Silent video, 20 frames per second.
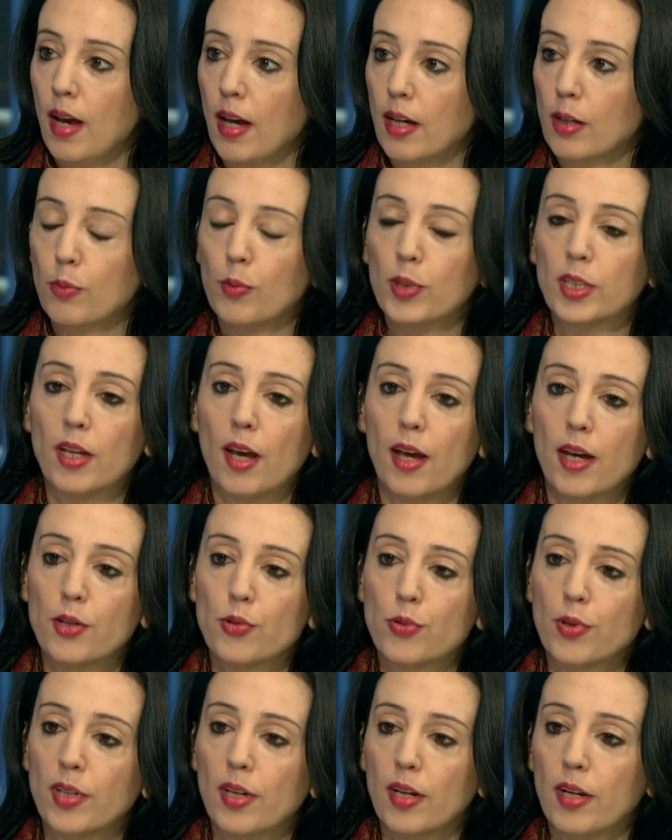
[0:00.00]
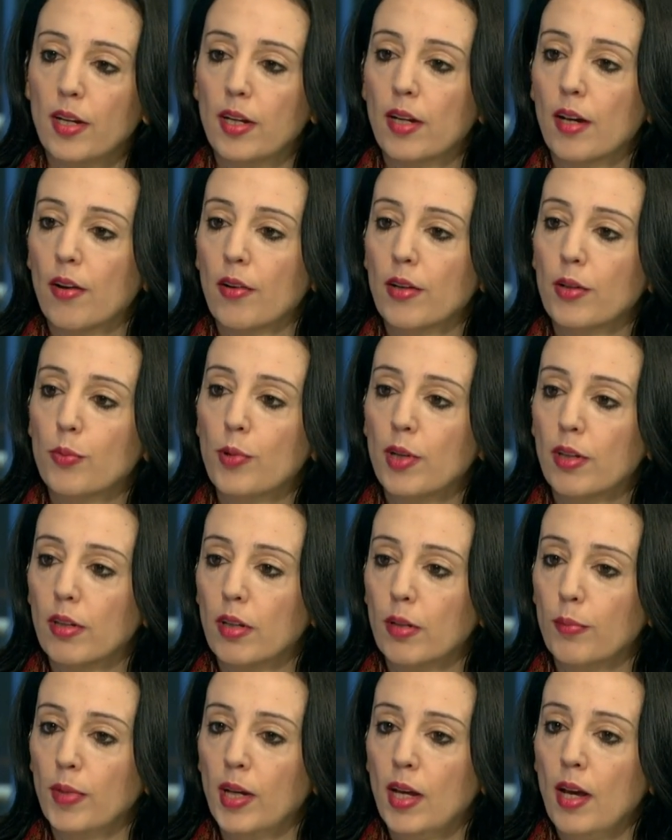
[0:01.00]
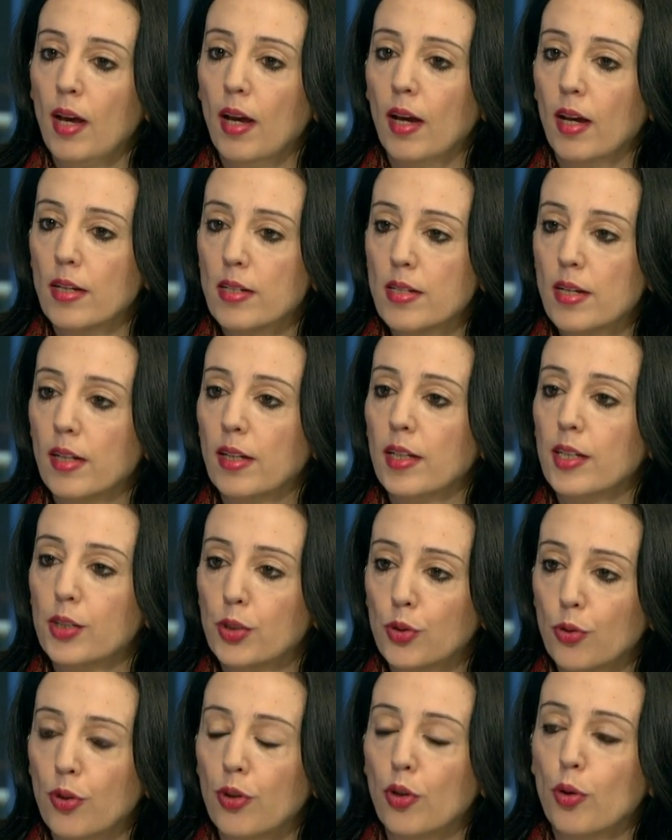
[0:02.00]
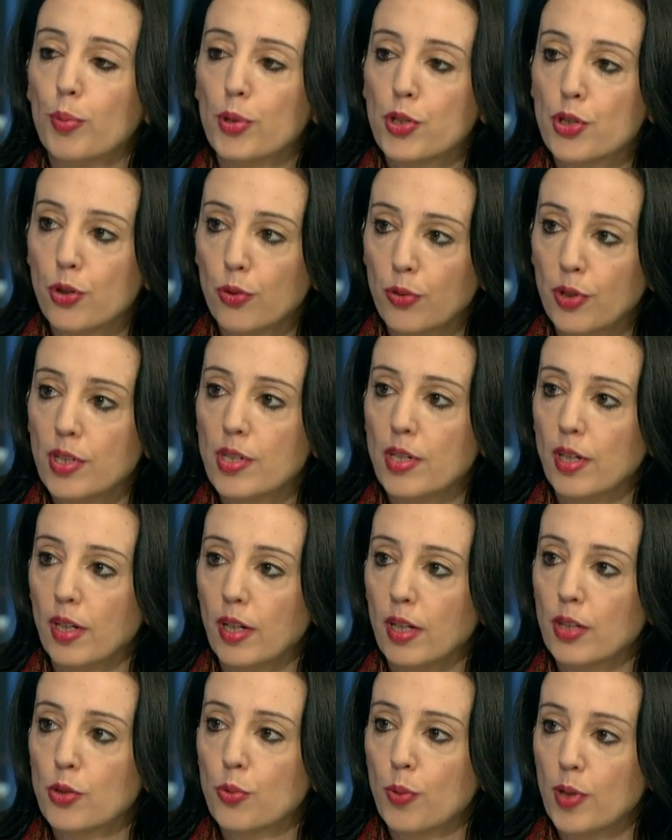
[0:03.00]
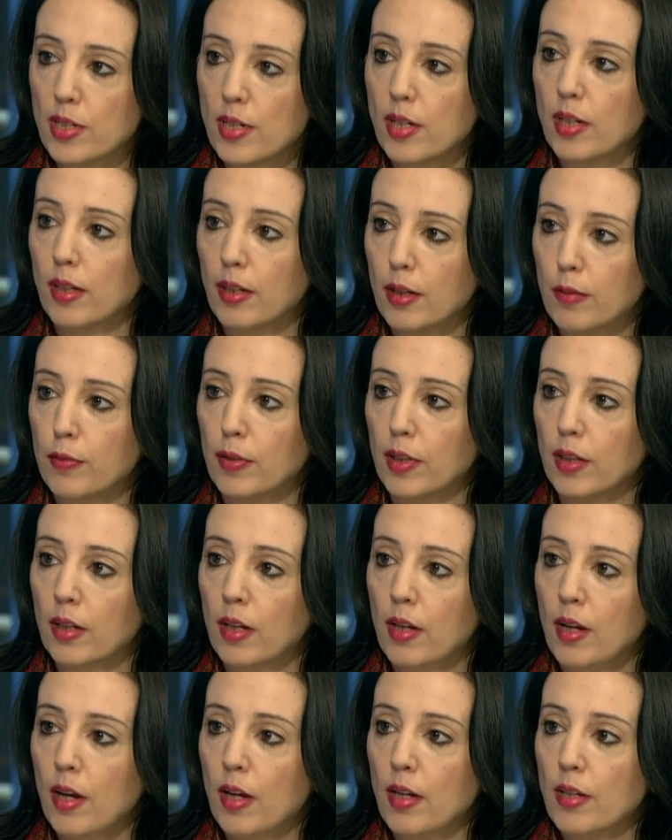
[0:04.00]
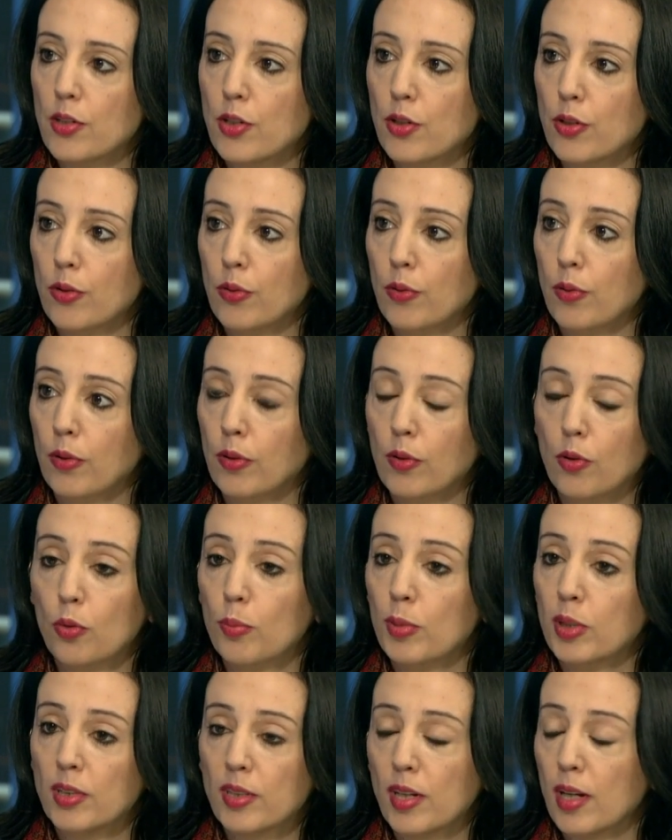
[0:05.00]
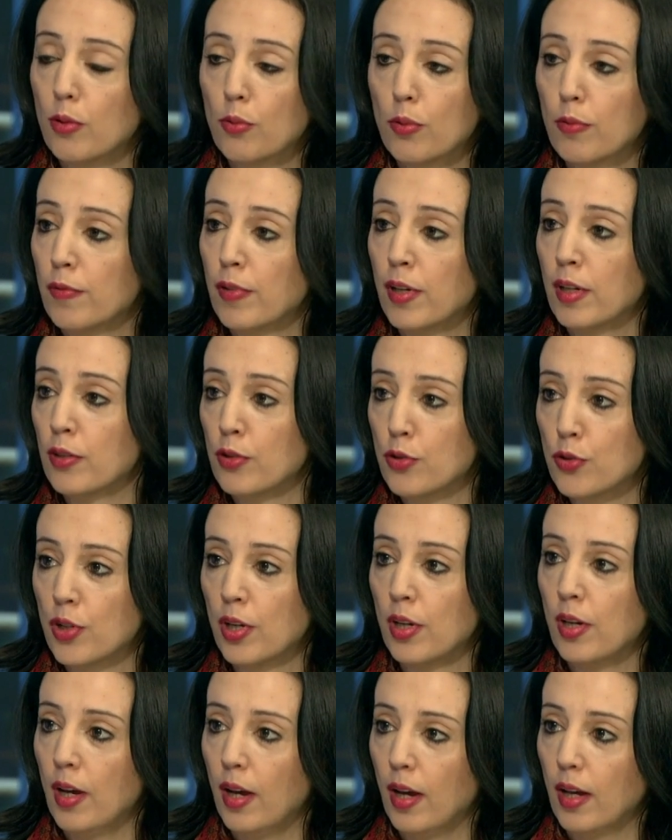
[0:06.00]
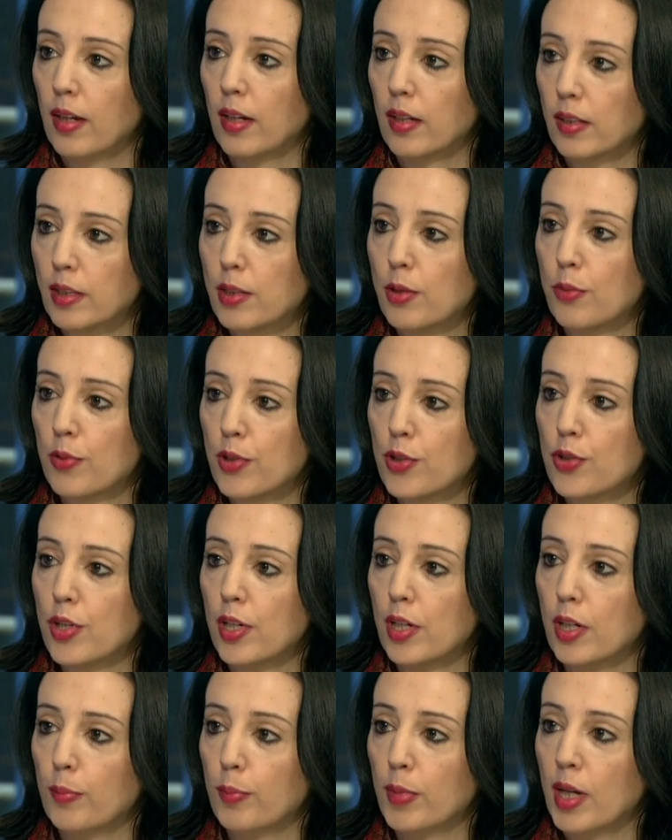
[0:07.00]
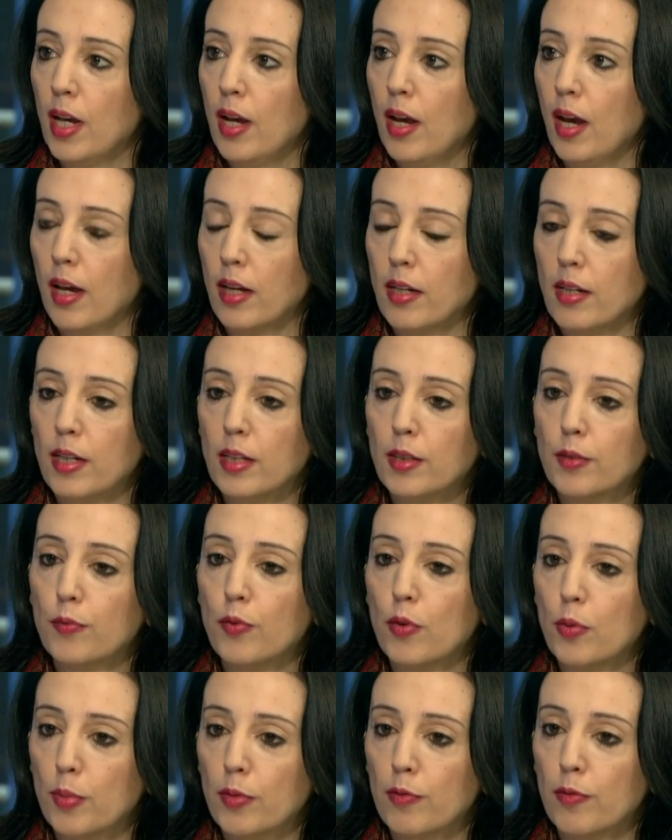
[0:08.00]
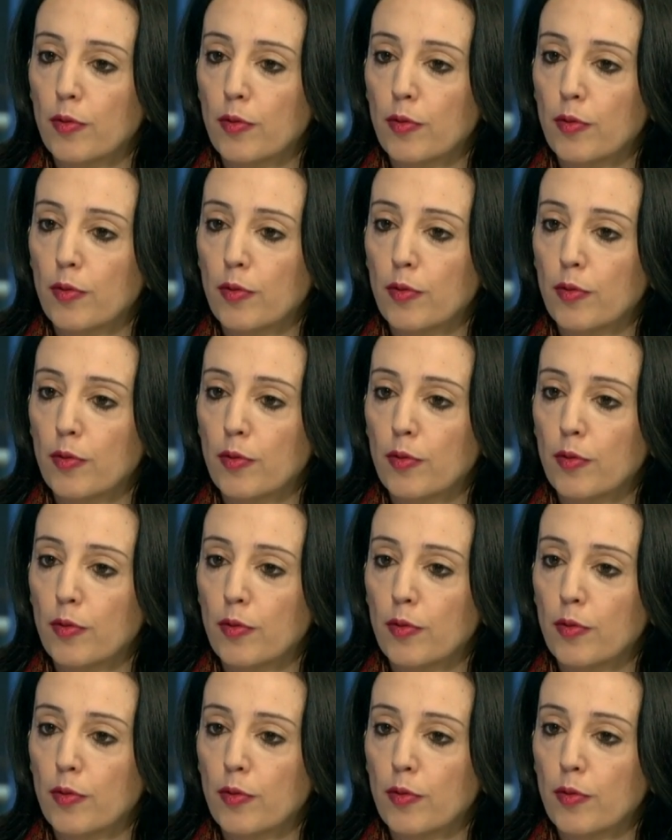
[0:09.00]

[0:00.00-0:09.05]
And it was a hatred that he carried with him until he saw an opportunity in 2011 to almost take revenge against the regime. And his form